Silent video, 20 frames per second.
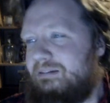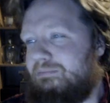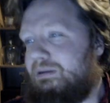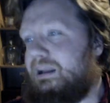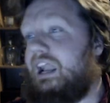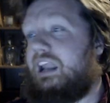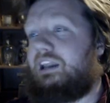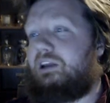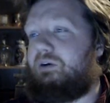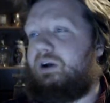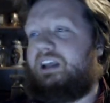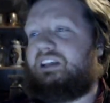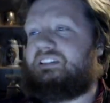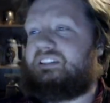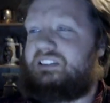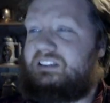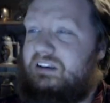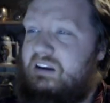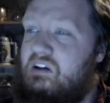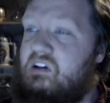But
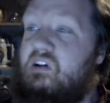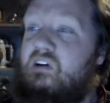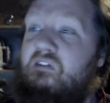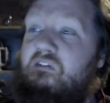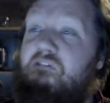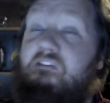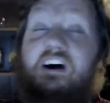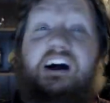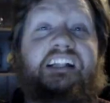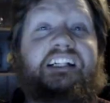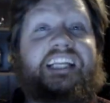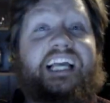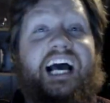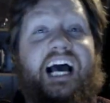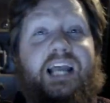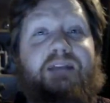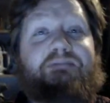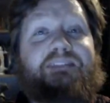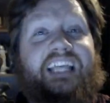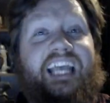anyways, fun
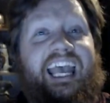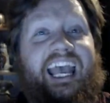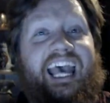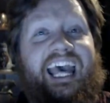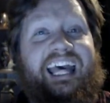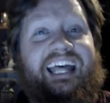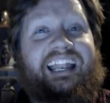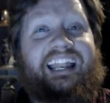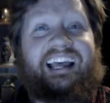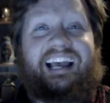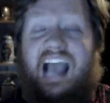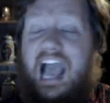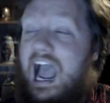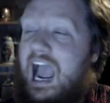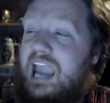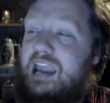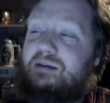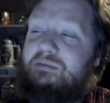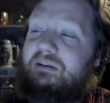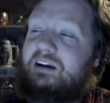times ahead.
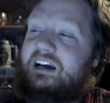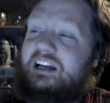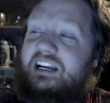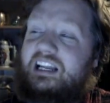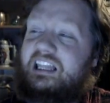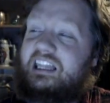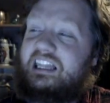I am gonna